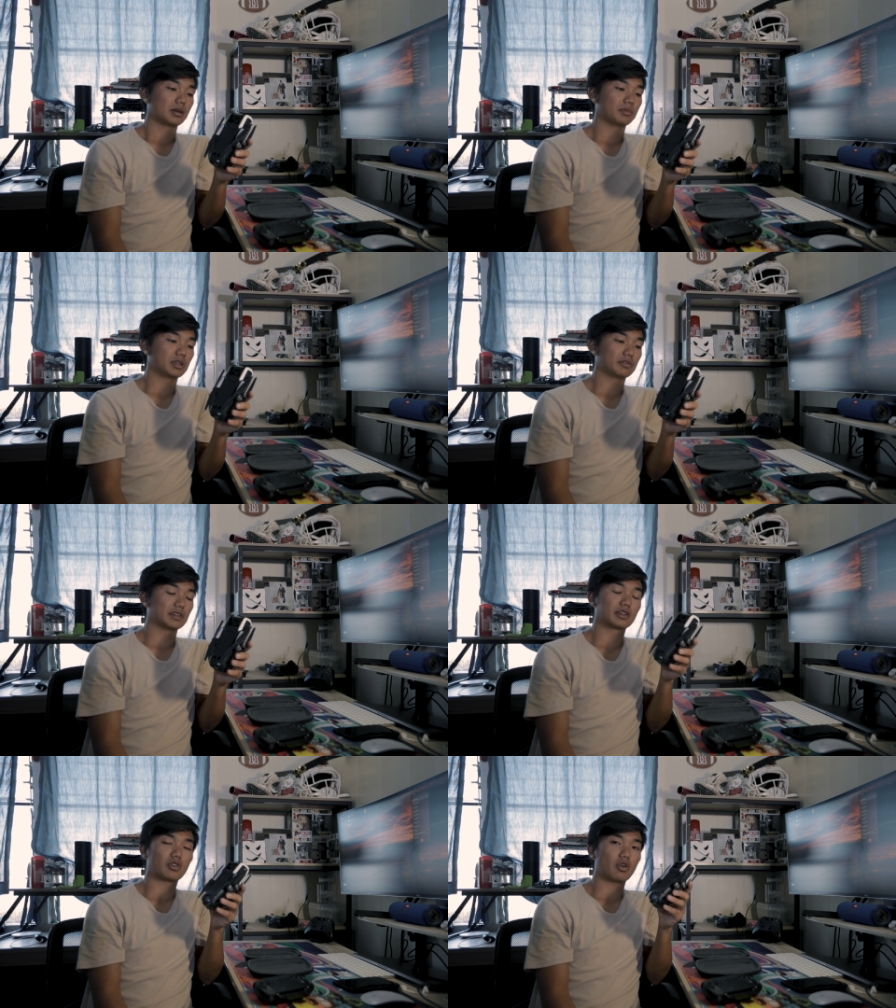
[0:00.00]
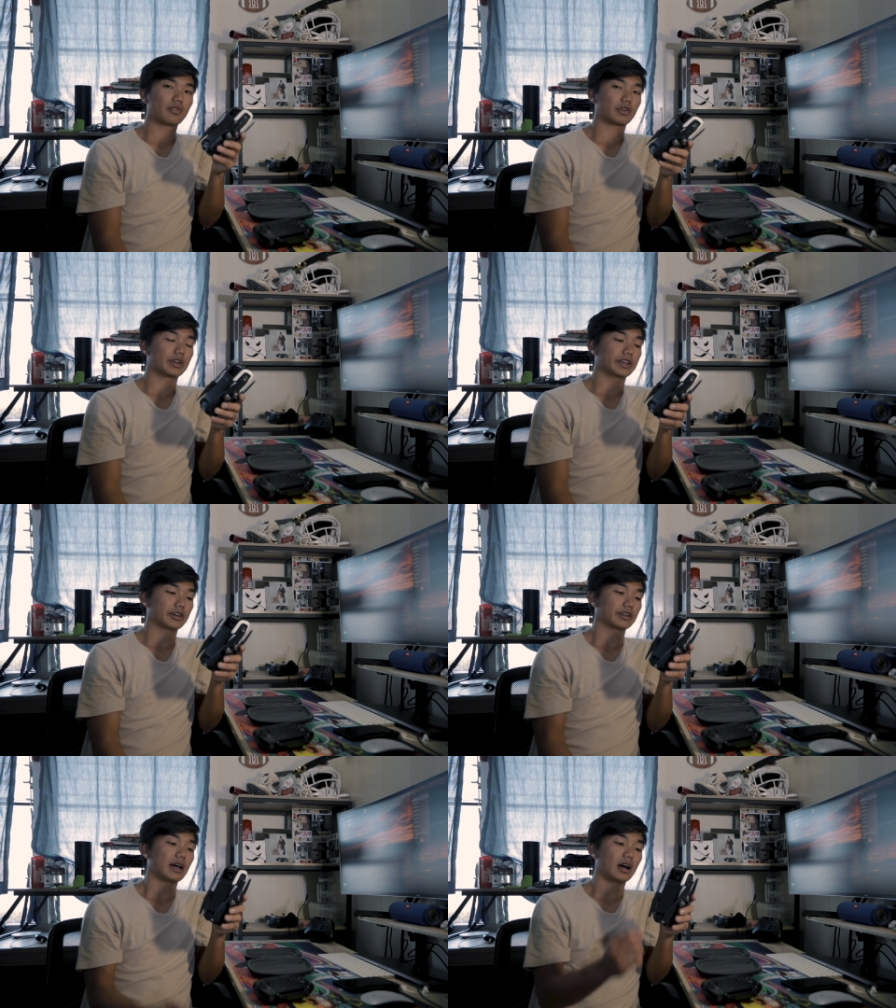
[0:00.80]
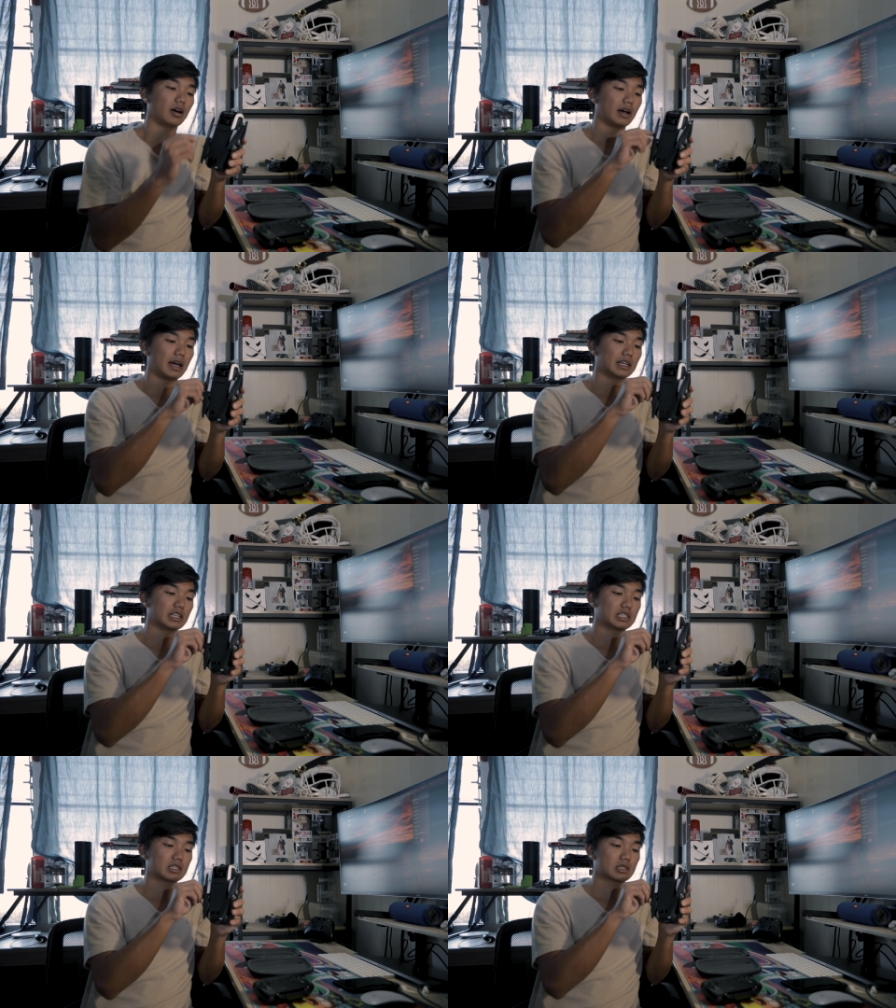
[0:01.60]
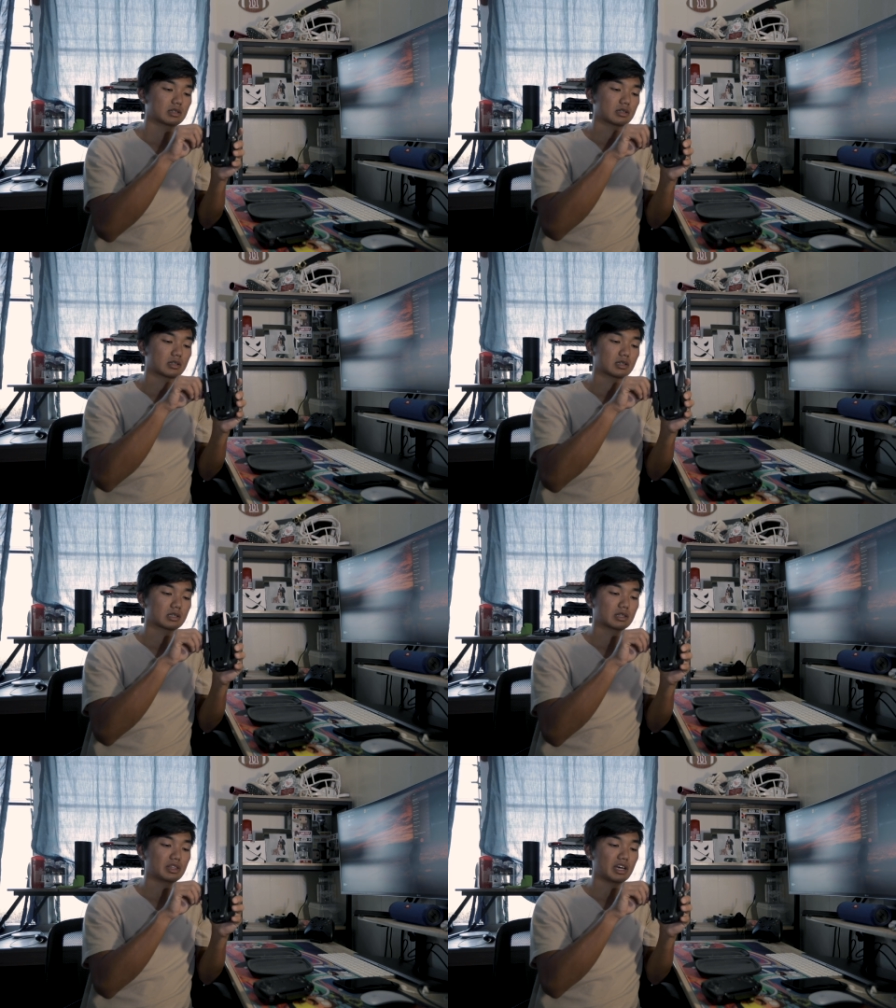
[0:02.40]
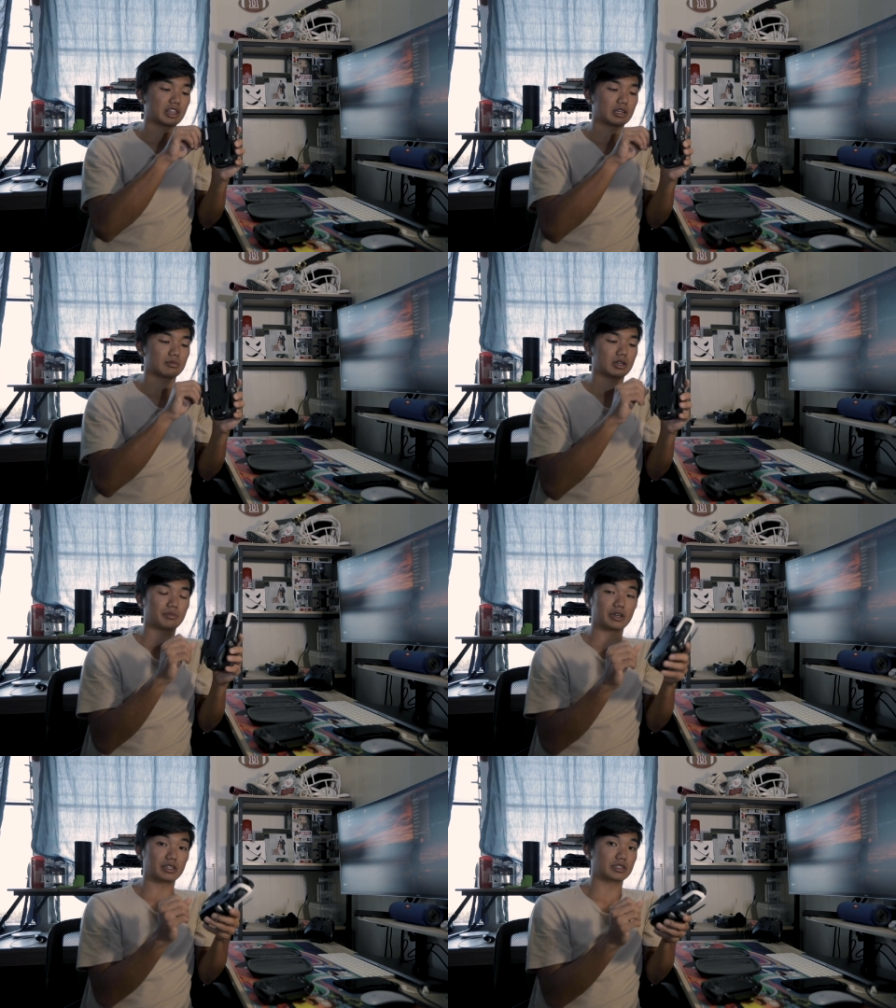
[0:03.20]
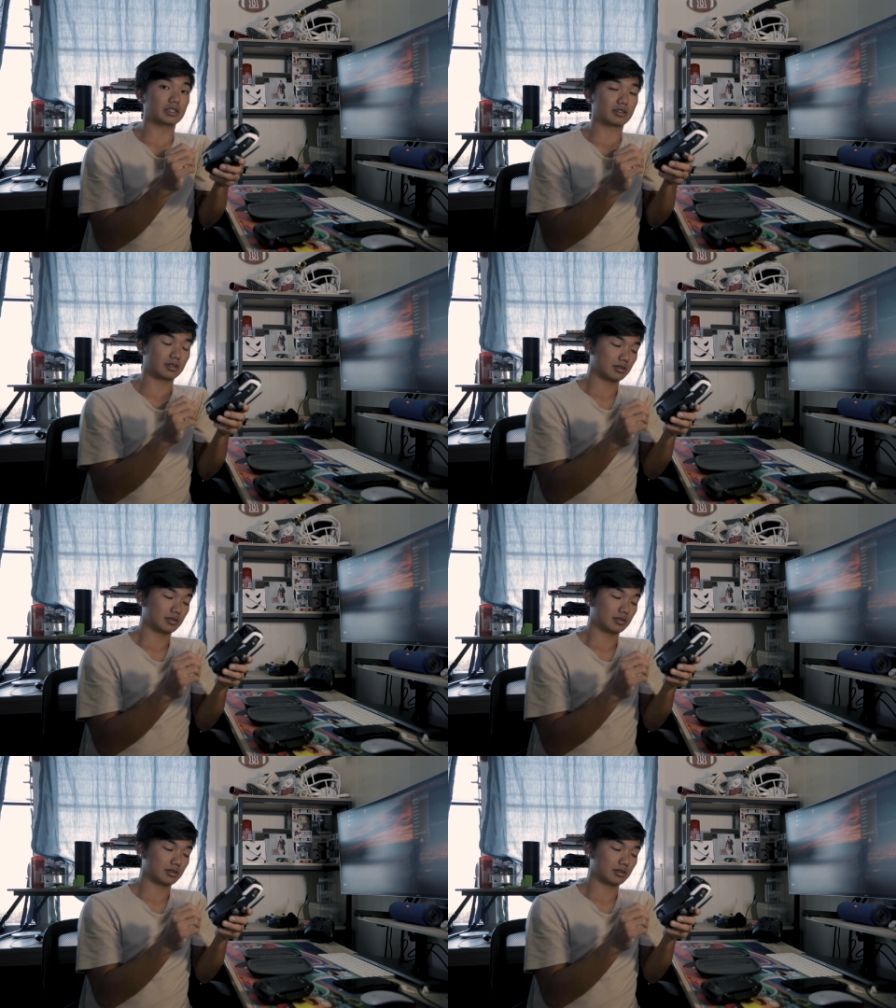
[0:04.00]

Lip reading: I believe, little over a year now, and it's nothing but amazing.